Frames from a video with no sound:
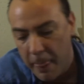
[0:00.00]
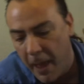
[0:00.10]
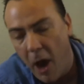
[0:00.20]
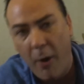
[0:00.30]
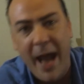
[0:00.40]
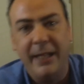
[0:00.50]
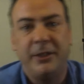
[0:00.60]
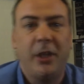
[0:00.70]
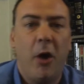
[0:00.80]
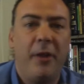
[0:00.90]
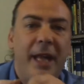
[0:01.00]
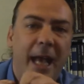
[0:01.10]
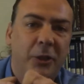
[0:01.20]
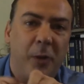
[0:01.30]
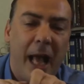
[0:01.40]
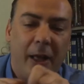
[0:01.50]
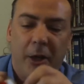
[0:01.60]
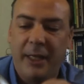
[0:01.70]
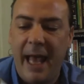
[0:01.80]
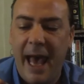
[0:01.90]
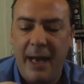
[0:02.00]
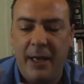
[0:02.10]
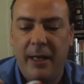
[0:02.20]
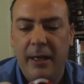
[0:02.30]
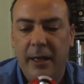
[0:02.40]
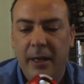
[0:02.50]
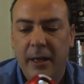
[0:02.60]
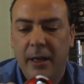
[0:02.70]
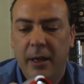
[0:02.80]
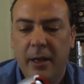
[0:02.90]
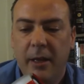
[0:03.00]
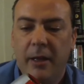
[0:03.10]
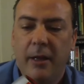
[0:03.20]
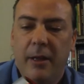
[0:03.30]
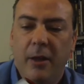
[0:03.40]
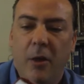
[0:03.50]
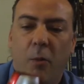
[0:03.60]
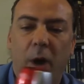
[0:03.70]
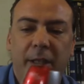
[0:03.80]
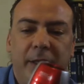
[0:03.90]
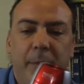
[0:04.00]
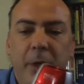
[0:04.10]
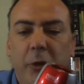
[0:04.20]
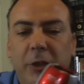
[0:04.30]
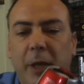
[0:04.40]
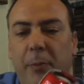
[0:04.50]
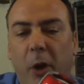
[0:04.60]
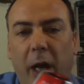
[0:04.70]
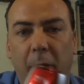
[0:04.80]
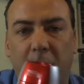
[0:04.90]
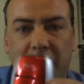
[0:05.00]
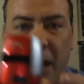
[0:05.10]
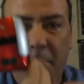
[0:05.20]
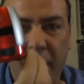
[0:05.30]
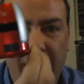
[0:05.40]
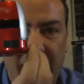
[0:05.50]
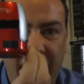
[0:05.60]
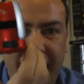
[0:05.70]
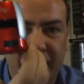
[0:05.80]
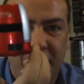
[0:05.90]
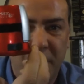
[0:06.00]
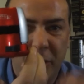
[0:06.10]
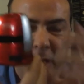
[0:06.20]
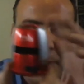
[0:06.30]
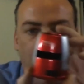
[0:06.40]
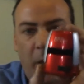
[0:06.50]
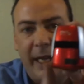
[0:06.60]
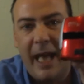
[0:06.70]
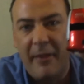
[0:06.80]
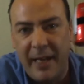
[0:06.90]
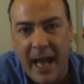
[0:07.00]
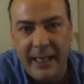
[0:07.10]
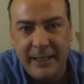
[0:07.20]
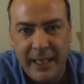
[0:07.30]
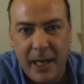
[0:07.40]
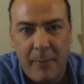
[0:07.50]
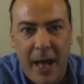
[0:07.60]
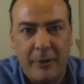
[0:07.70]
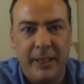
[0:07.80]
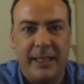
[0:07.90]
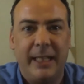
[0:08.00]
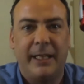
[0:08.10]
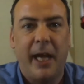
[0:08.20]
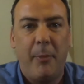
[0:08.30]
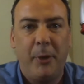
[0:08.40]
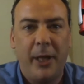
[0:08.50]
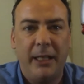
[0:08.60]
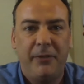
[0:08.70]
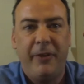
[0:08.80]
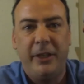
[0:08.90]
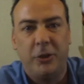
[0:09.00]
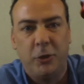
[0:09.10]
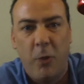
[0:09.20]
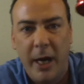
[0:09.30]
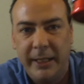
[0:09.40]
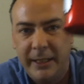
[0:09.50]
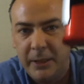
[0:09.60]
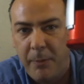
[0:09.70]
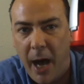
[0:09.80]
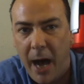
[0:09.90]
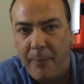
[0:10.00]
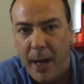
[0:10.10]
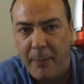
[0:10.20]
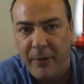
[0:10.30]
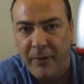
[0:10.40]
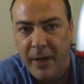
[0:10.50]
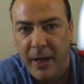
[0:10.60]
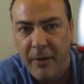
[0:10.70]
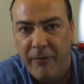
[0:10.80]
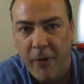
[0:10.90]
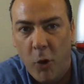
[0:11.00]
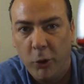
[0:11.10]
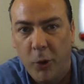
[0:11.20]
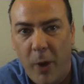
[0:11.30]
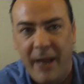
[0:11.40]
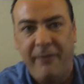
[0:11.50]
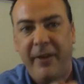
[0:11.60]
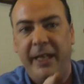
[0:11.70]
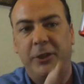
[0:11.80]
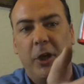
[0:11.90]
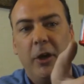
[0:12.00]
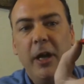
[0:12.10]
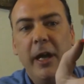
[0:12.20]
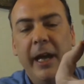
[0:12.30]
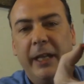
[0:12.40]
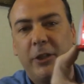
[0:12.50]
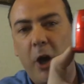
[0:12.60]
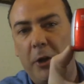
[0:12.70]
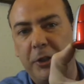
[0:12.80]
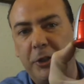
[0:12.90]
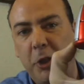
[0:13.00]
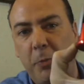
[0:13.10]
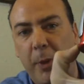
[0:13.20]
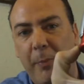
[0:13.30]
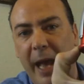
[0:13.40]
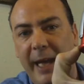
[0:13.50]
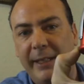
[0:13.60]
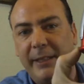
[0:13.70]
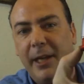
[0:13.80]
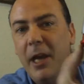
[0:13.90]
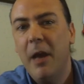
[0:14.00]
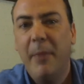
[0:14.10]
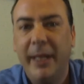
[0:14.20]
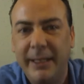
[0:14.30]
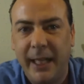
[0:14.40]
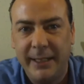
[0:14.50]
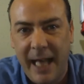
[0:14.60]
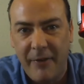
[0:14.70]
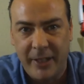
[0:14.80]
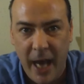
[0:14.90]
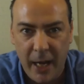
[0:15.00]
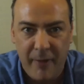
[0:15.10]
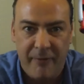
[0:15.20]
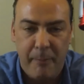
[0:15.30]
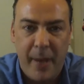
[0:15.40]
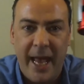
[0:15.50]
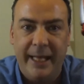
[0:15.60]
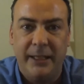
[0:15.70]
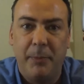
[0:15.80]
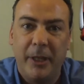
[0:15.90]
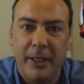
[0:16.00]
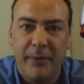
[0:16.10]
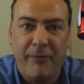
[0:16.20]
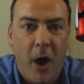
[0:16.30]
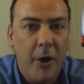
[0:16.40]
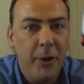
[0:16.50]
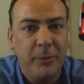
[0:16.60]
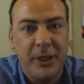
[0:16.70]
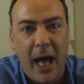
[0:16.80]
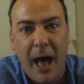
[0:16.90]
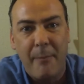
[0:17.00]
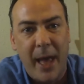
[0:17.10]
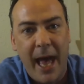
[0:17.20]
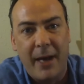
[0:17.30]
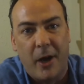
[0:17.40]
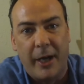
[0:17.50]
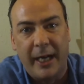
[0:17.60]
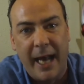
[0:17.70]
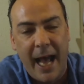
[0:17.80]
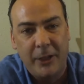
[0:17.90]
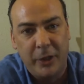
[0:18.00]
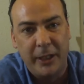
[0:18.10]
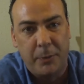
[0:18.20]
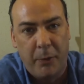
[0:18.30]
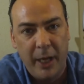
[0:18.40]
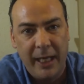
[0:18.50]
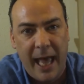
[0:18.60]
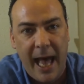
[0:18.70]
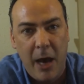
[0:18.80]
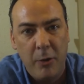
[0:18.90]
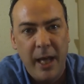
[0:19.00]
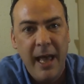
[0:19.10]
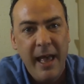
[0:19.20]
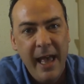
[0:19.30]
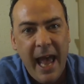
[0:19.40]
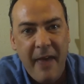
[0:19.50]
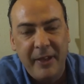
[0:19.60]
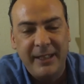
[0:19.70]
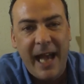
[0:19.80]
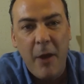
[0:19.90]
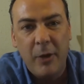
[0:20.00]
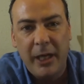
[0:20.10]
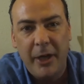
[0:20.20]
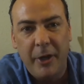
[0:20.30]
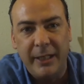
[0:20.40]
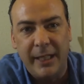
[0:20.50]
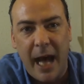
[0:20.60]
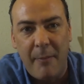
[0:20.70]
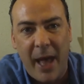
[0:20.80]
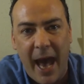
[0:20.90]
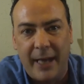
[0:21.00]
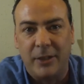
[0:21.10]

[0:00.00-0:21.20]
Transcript: all right, so the next one I looked at was the music bullet, which I really like this music bullet. Now, the nice thing about this has a couple nice features. One is this pop-up and fold-away feature. It's called the Super Bass. But this doesn't have a ton of bass, but the volume's not bad on it. It actually is pretty loud, and the sound clarity's not bad.